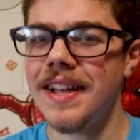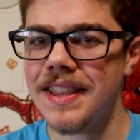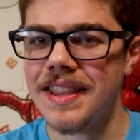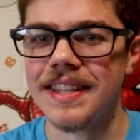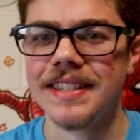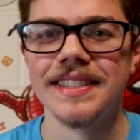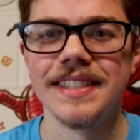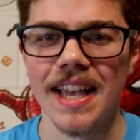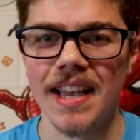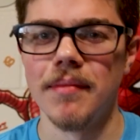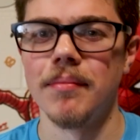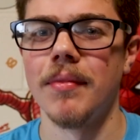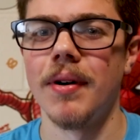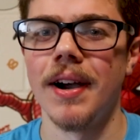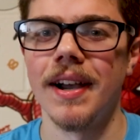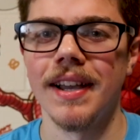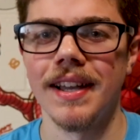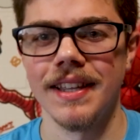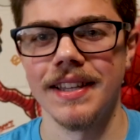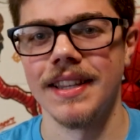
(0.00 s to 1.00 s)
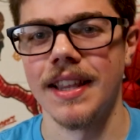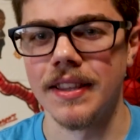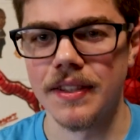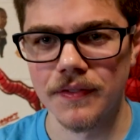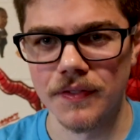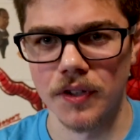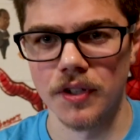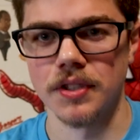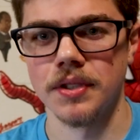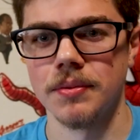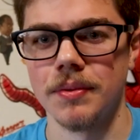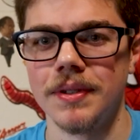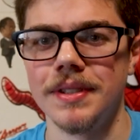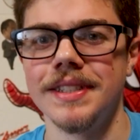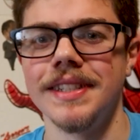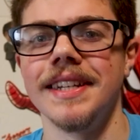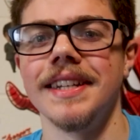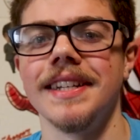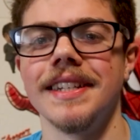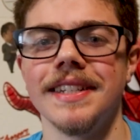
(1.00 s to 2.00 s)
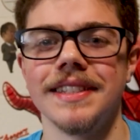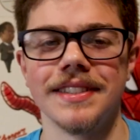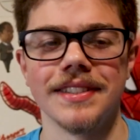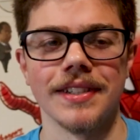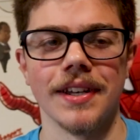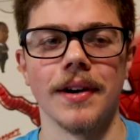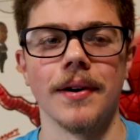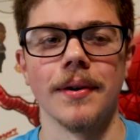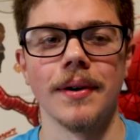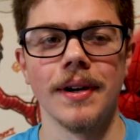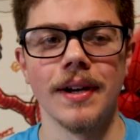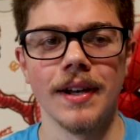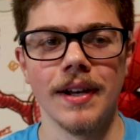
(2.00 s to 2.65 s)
same way that the first one did, and so